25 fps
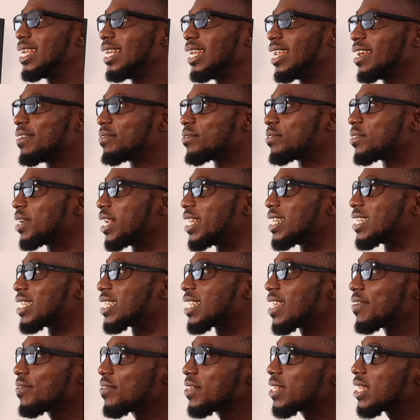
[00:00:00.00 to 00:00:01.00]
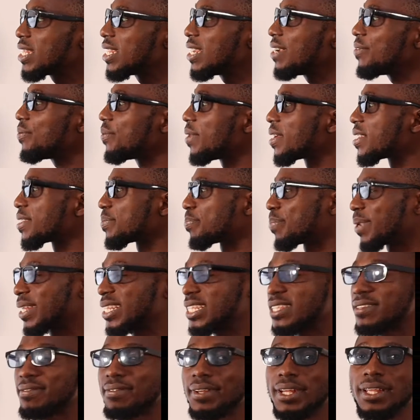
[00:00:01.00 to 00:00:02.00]
11 and 17
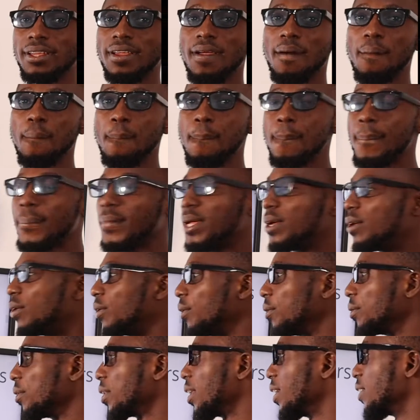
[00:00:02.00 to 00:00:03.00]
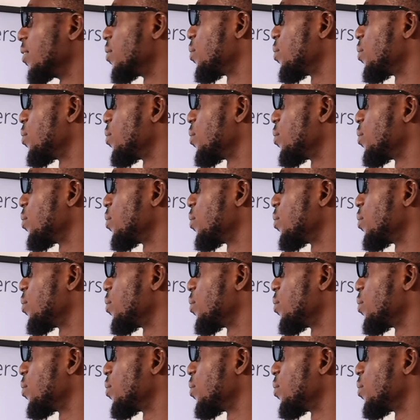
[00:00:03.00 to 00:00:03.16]
respectively, okay,